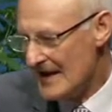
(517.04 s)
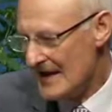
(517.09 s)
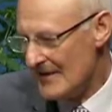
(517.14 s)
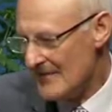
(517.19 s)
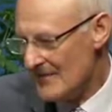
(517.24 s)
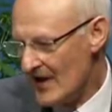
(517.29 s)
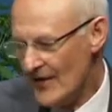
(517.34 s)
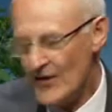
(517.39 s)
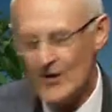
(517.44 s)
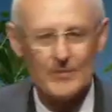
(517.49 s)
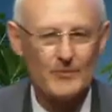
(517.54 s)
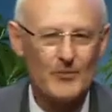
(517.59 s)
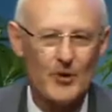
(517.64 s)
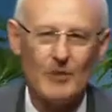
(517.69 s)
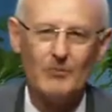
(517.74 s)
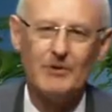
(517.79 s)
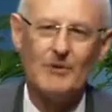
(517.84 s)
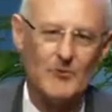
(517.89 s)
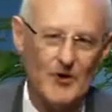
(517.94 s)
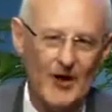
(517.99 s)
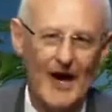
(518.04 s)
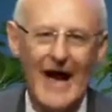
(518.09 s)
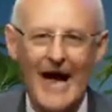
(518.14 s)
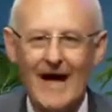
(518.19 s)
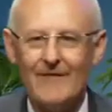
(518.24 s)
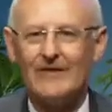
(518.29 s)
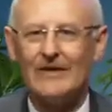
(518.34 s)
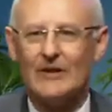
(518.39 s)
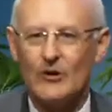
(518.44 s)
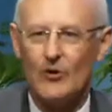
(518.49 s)
And the other problem you
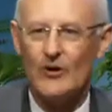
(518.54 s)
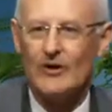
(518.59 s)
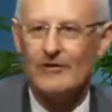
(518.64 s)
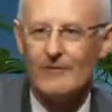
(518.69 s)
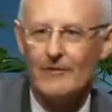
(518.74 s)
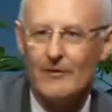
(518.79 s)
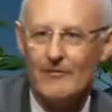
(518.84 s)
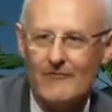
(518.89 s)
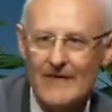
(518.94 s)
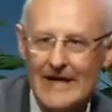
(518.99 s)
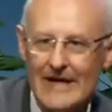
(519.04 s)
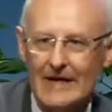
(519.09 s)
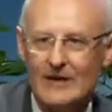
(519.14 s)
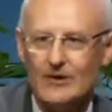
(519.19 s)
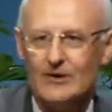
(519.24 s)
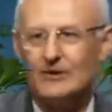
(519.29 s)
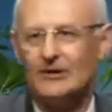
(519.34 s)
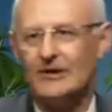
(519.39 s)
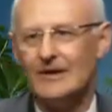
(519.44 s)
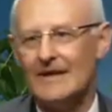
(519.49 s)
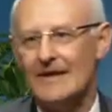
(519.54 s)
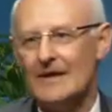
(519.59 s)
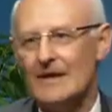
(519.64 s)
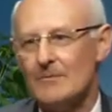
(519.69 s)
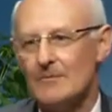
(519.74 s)
have in going from a vehicle